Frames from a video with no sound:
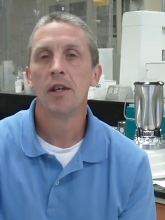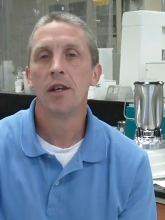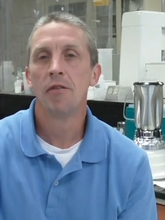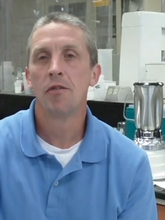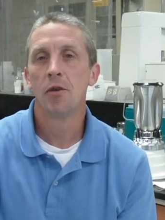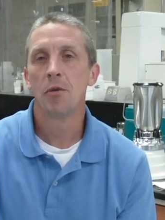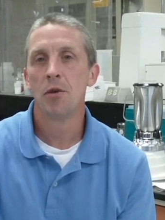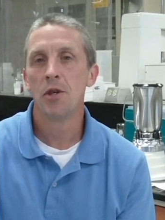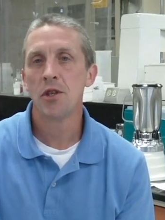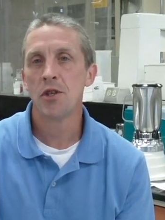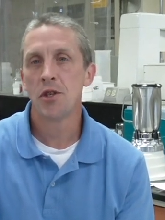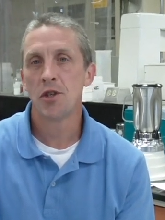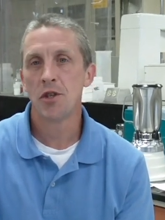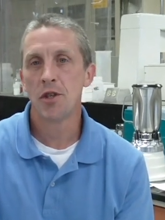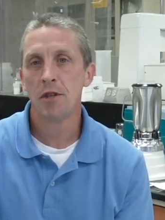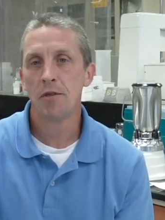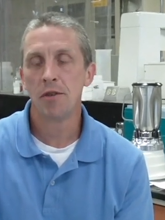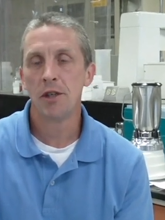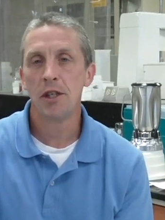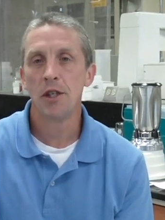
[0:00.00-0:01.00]
If the
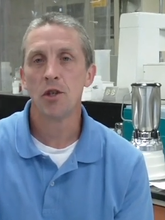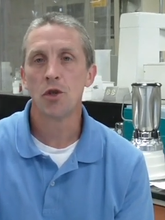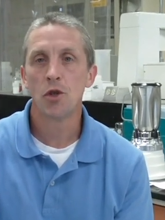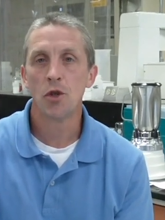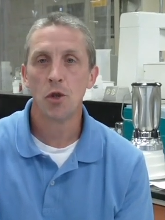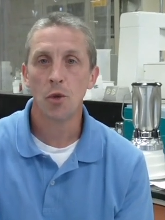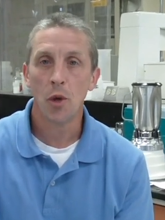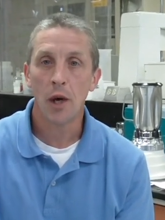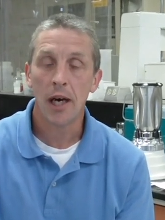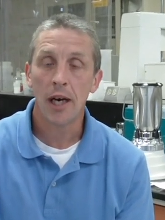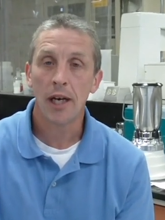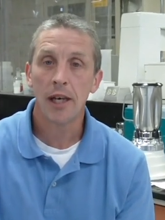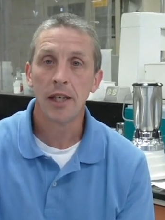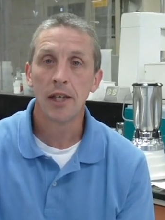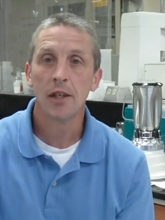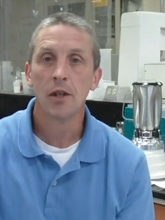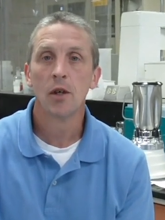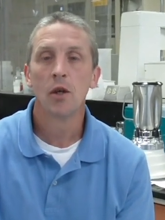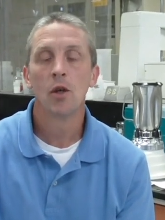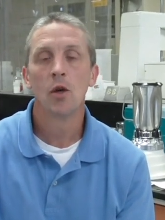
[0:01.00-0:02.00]
resistivity is too
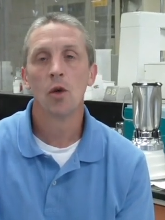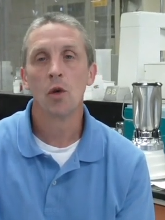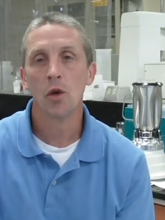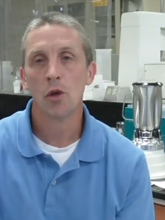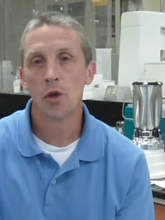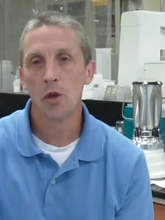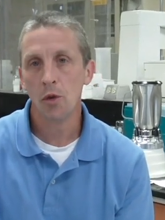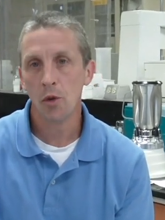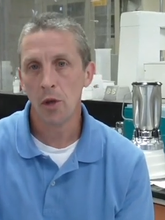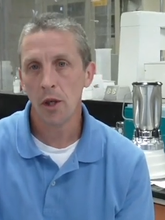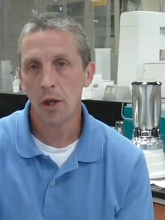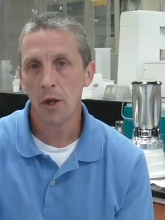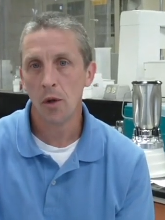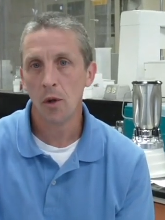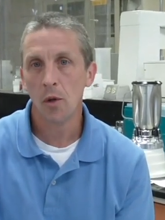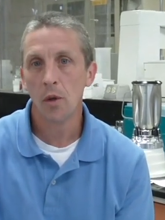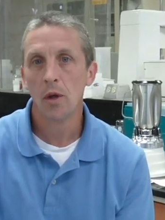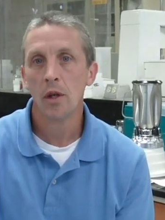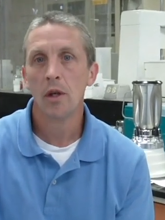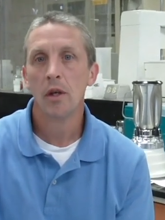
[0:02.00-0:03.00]
high or too
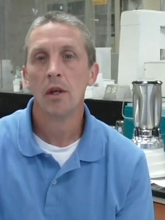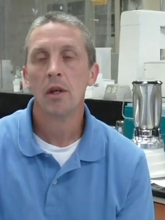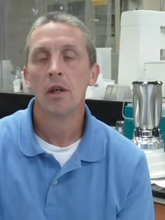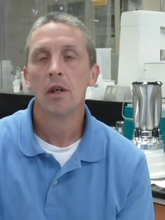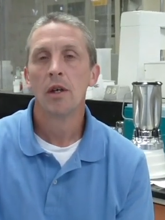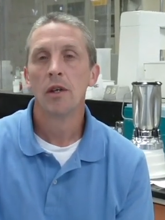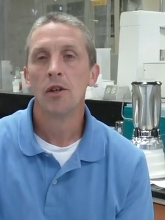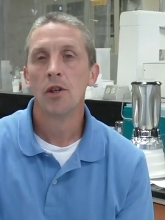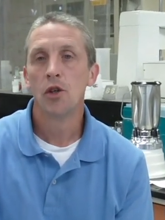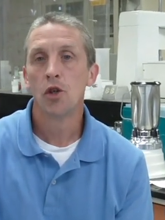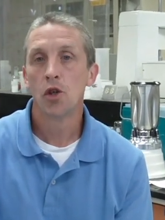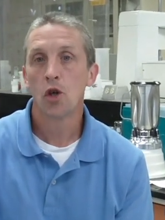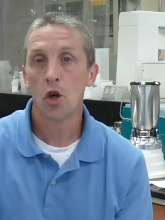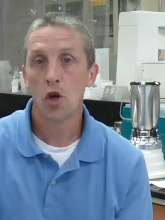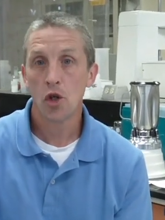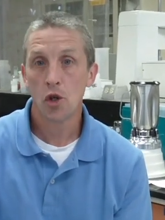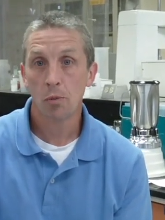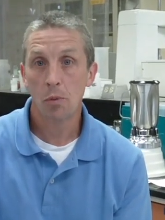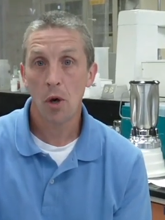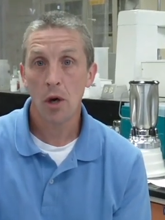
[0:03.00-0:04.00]
low, the
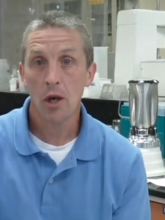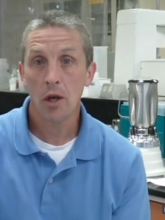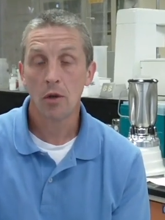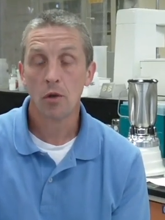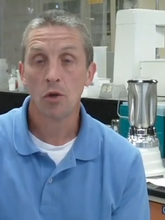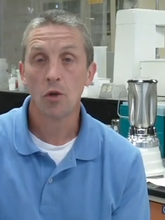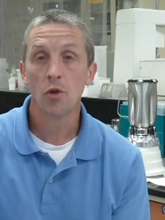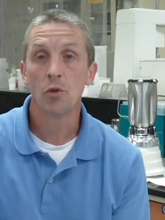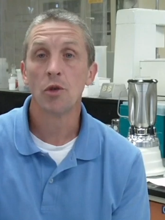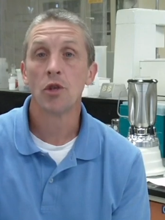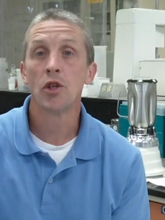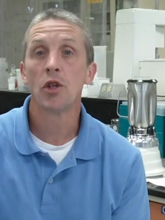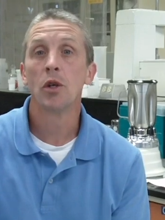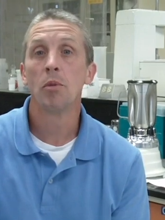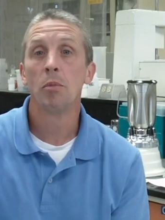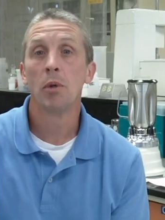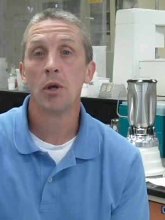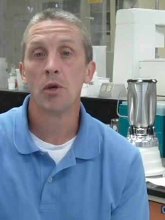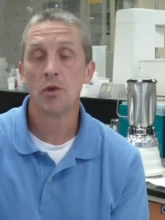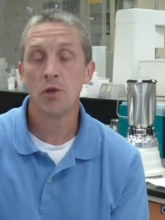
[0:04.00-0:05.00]
charged particles which
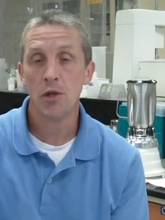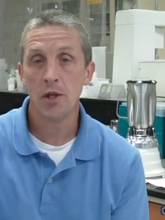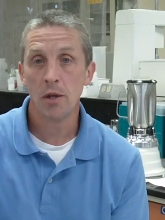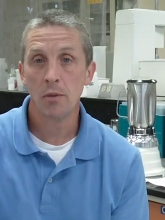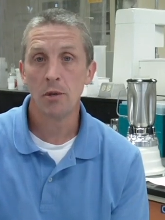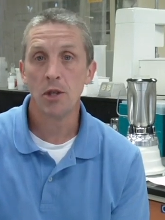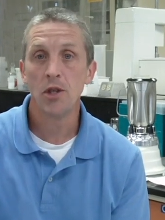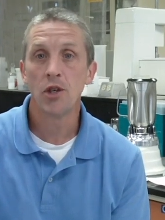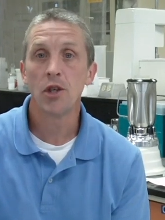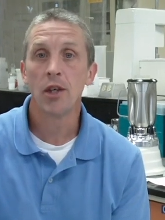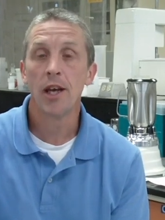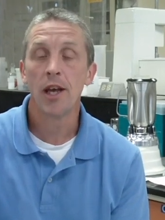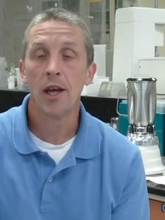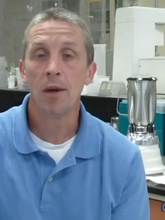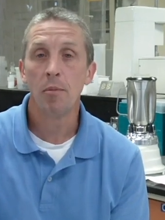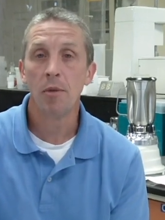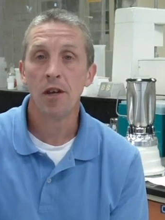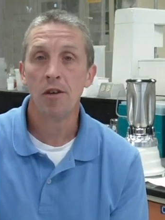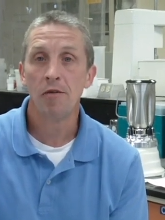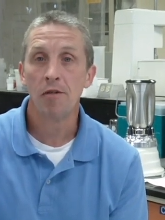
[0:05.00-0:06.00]
compose the image
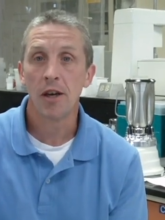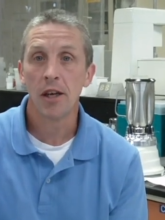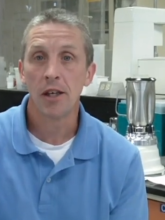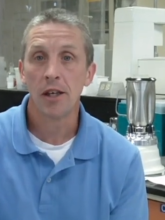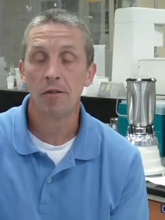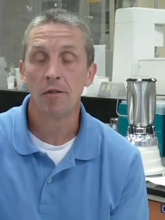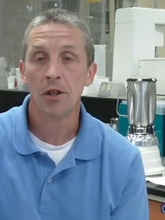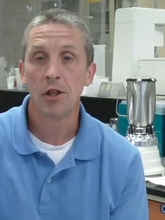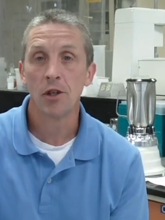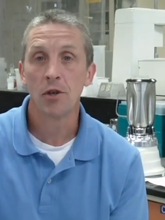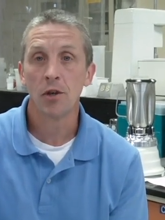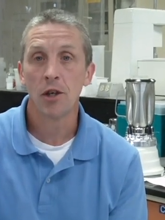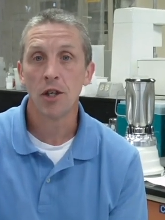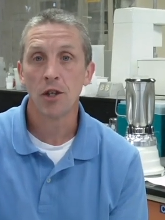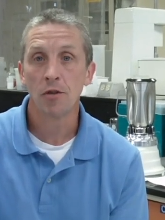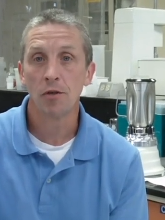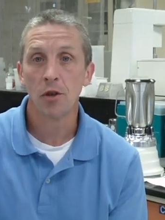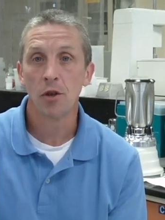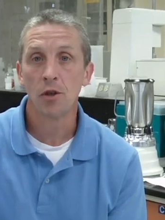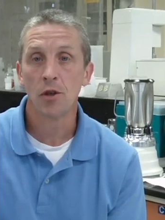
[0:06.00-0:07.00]
can't be effectively
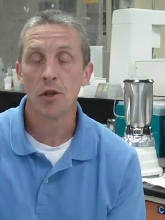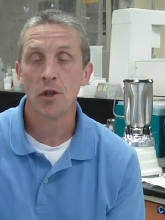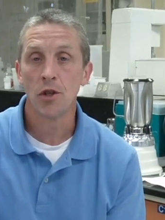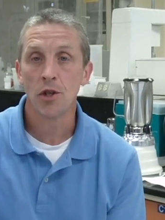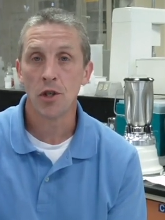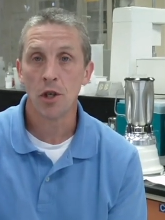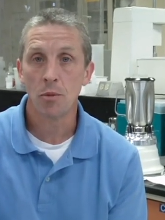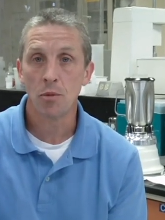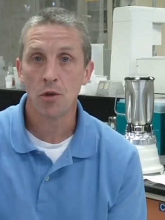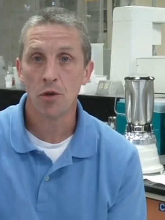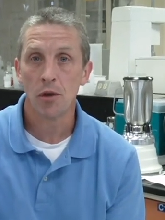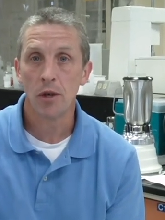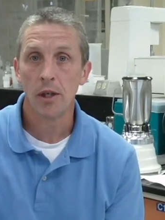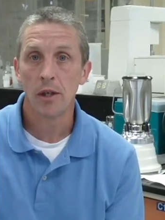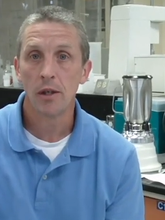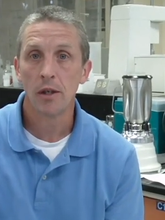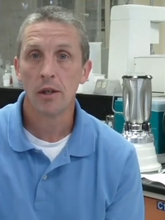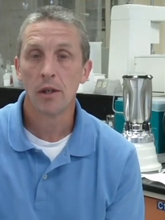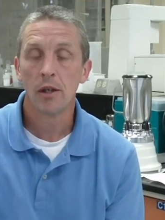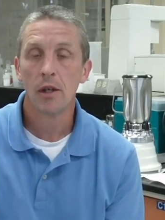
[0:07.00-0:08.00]
transferred to the substrate.
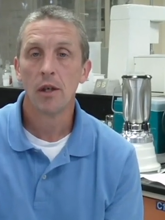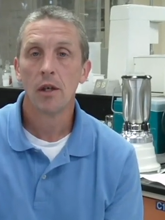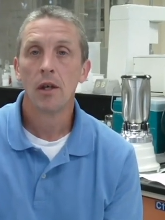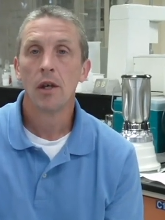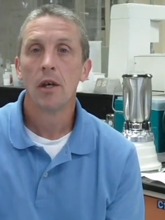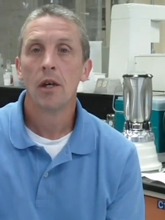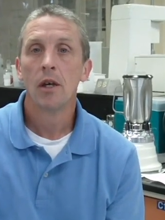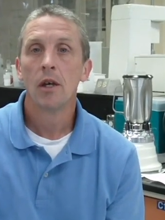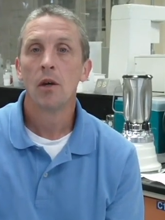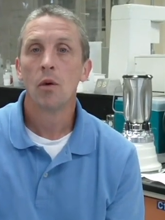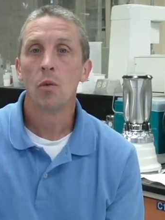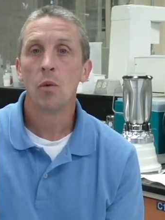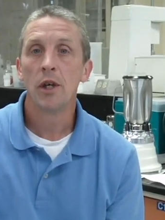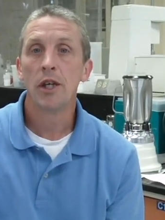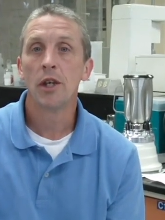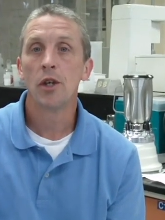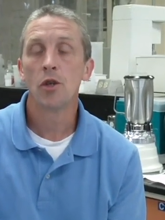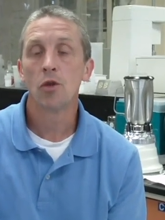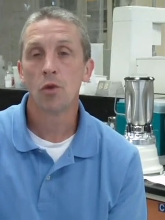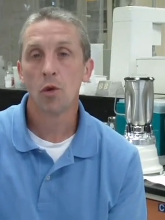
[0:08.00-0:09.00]
We
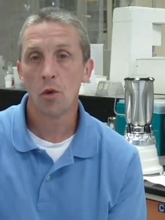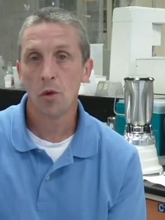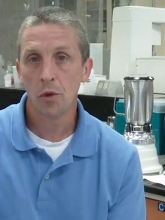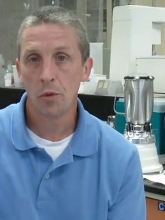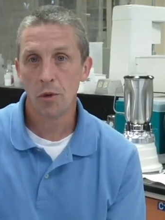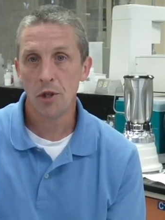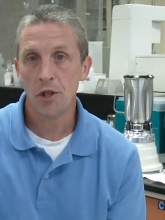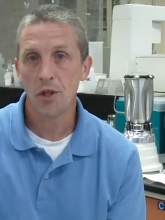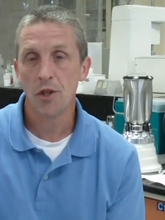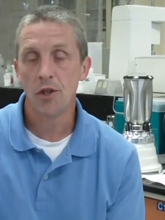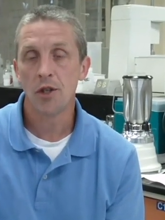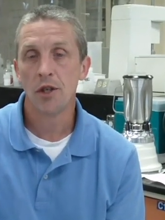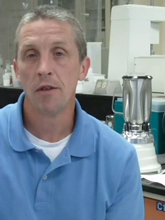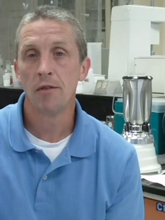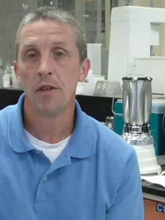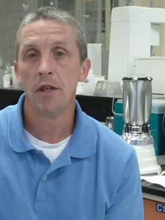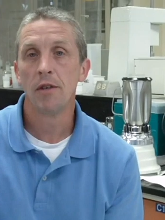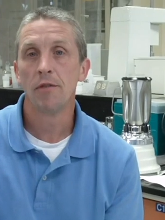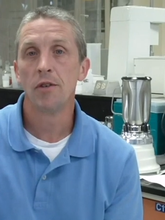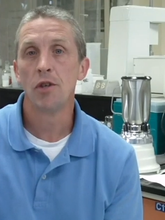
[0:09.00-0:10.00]
control the
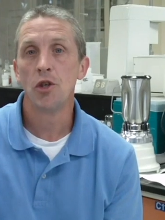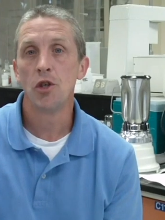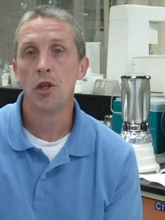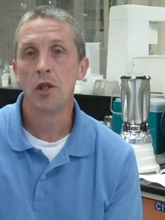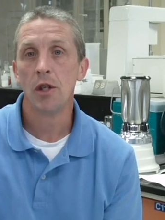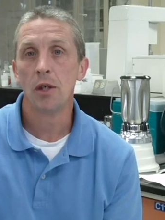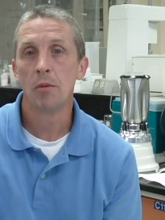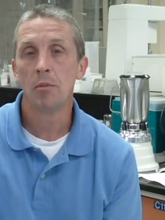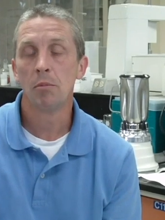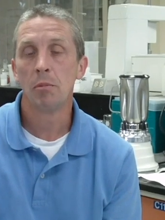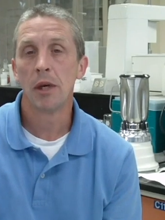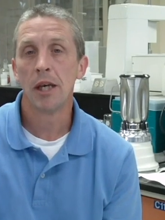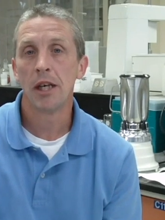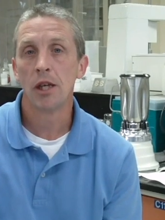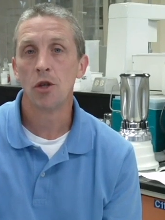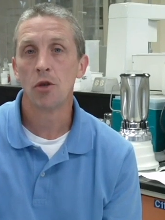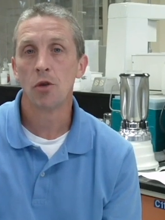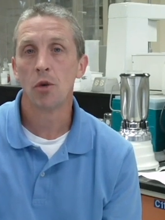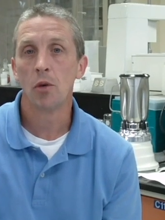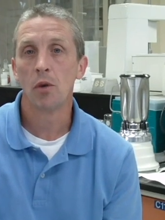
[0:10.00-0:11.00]
resistivity of the sheet by
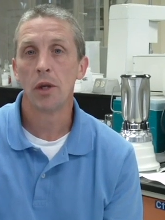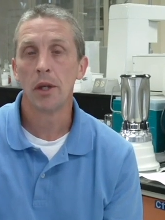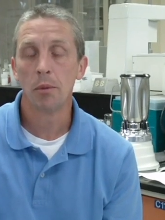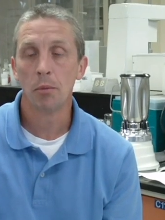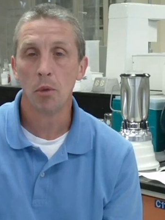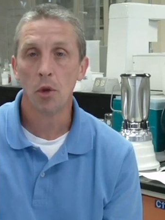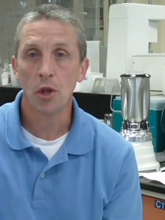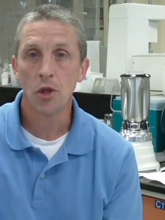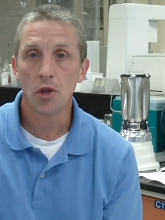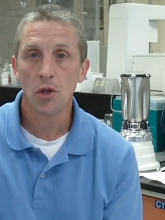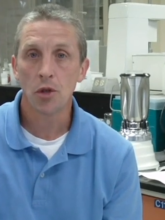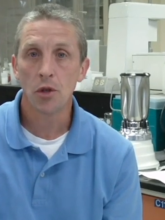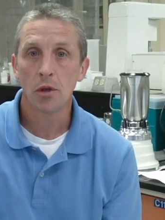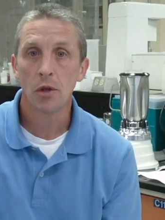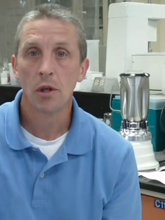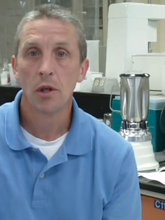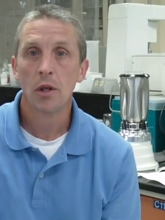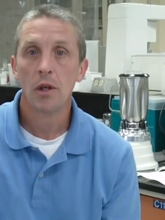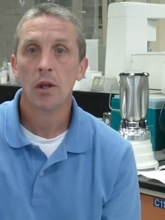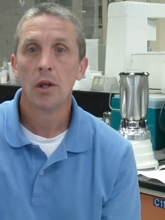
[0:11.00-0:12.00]
controlling moisture
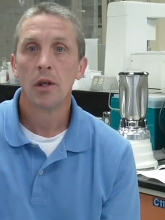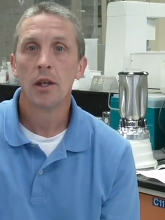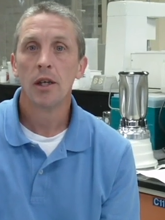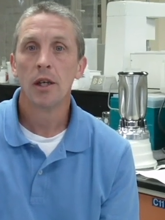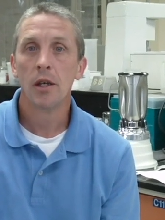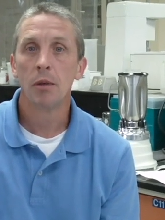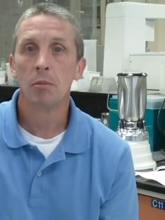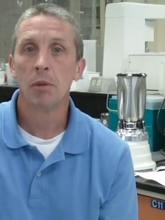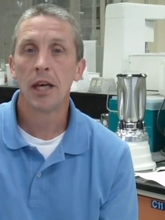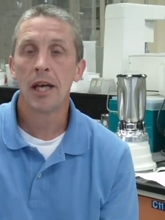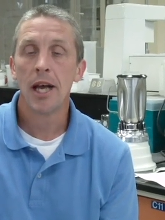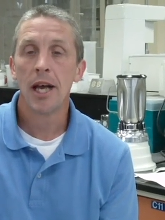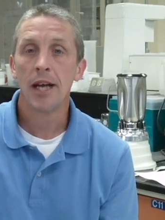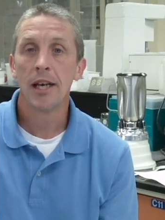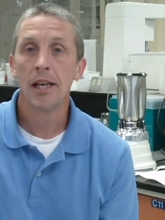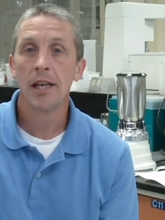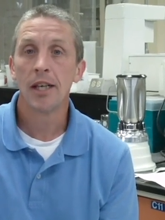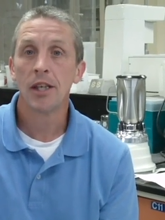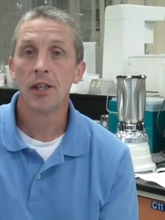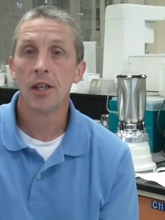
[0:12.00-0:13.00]
and by
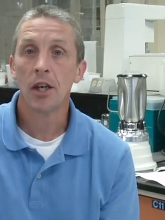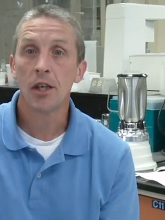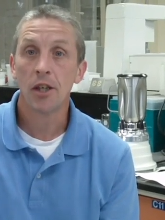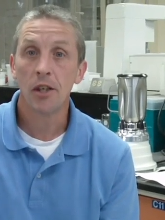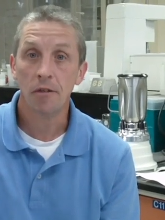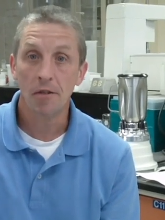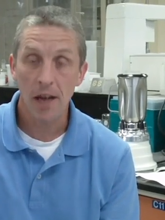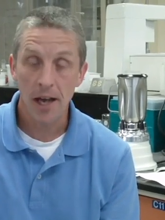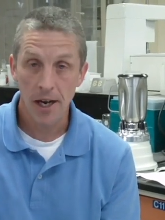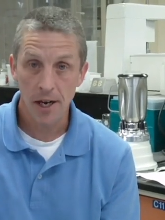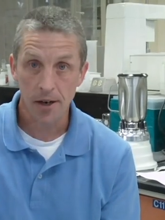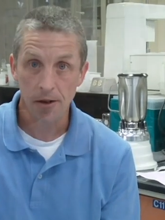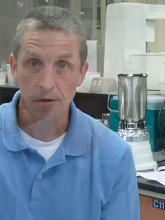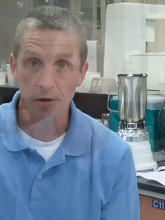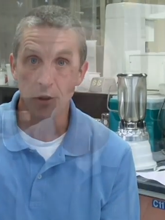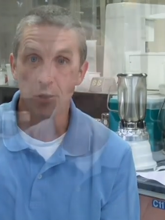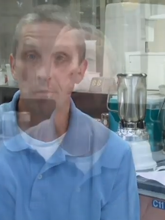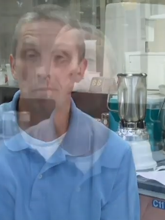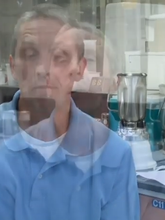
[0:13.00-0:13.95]
adding conductive additives.